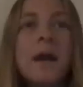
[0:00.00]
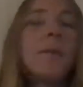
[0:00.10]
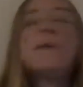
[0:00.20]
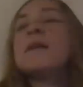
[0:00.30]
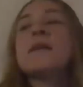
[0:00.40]

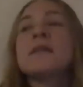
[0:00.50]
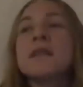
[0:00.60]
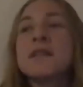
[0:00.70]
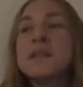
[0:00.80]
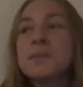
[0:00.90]
I mean,
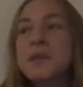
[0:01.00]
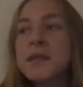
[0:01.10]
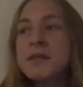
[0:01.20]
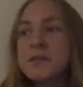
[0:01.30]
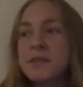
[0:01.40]
the simple
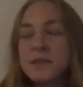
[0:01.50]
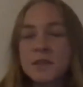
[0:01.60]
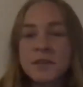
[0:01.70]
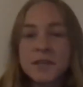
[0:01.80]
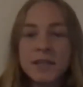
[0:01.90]
answer is
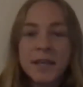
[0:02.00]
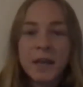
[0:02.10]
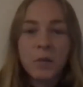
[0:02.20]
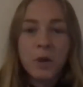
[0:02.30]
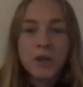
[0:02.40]
literally like
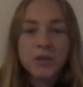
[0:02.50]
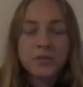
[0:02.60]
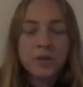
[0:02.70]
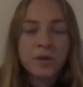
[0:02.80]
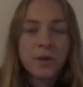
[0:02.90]
I watched
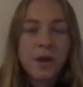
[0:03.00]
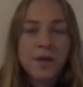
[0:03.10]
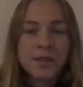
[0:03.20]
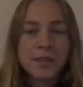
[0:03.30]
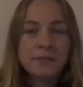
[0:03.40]
Ronda
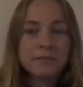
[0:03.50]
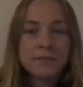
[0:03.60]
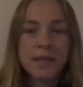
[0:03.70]
Rousey